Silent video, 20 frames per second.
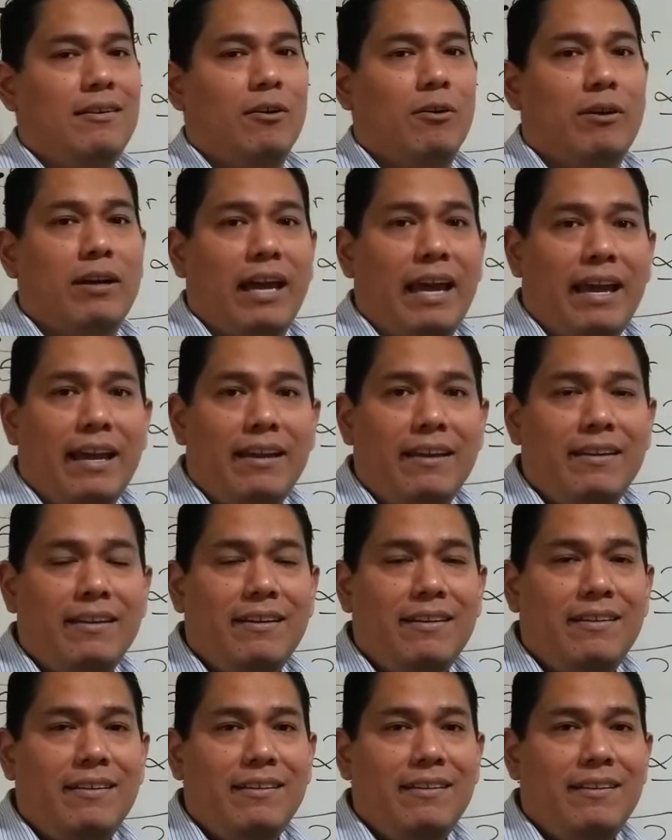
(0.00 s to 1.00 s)
Okay?
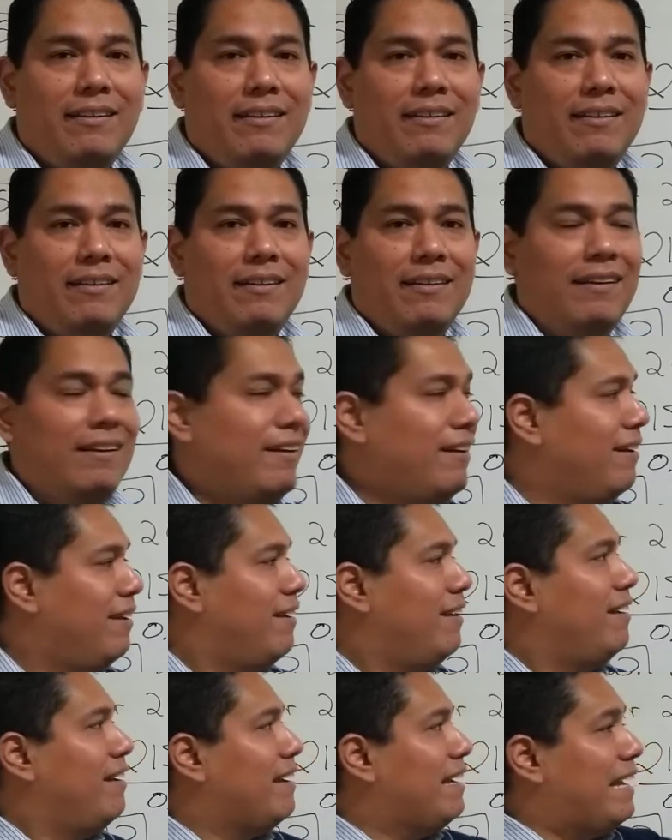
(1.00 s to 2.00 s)

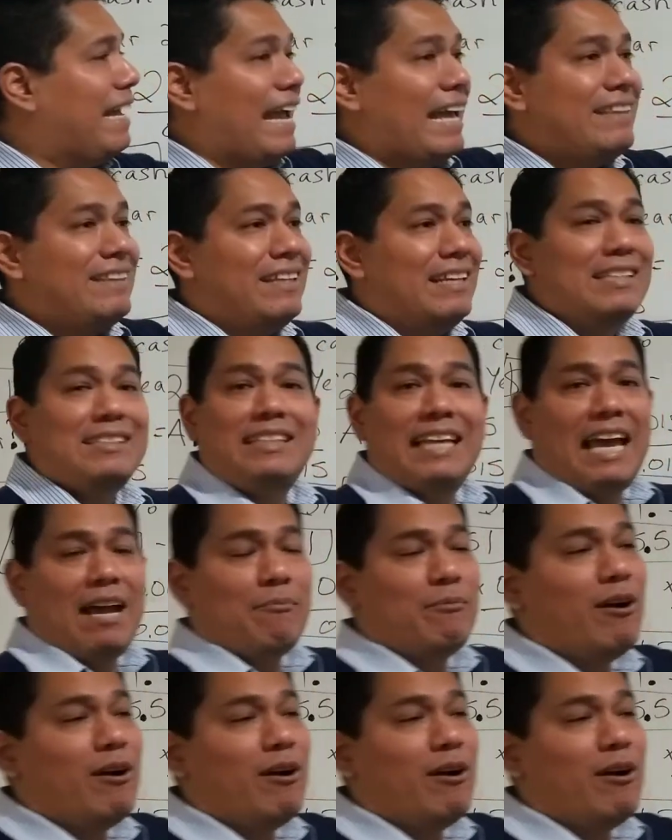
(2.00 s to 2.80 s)
Get these damn